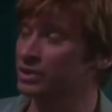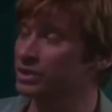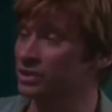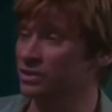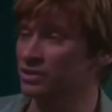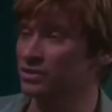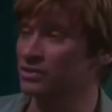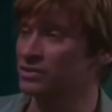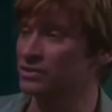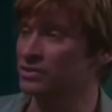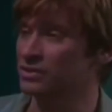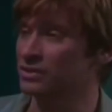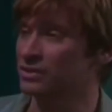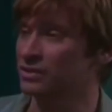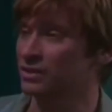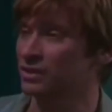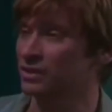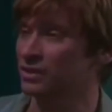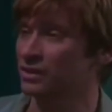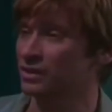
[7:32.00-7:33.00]
Please,
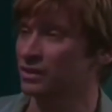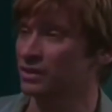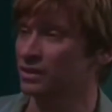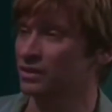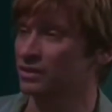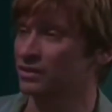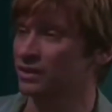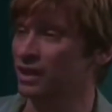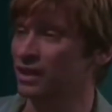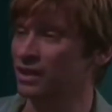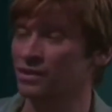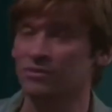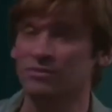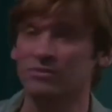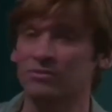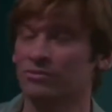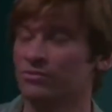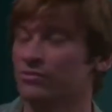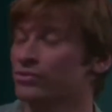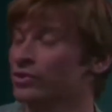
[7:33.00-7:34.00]
Téa,
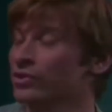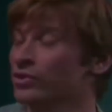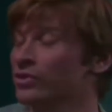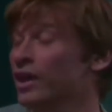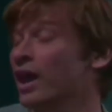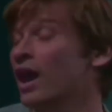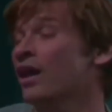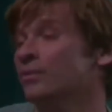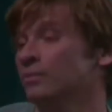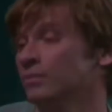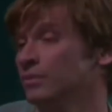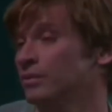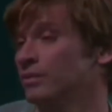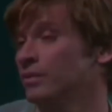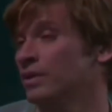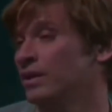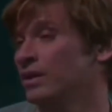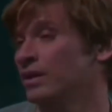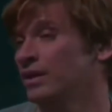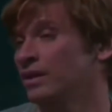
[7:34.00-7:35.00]
for them.
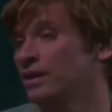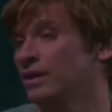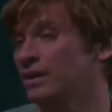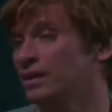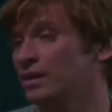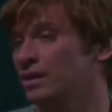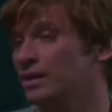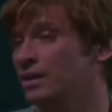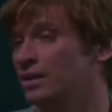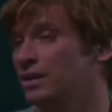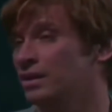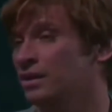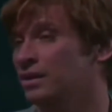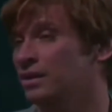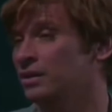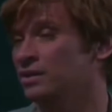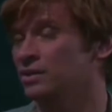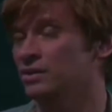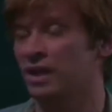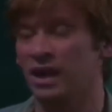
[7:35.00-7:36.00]

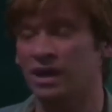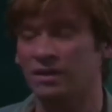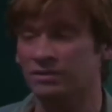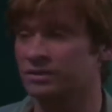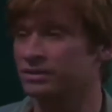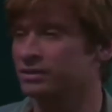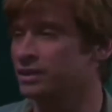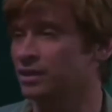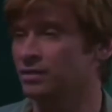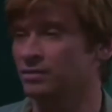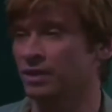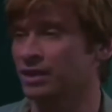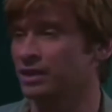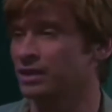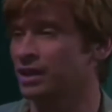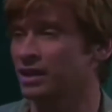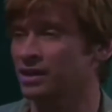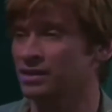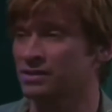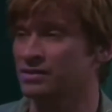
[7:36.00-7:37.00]
You have to take my
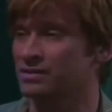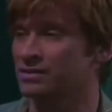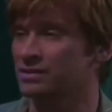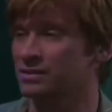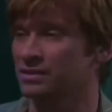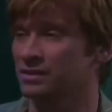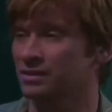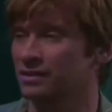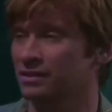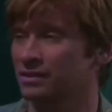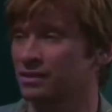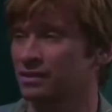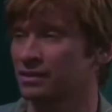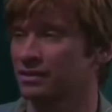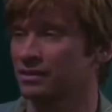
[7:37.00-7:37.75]
case.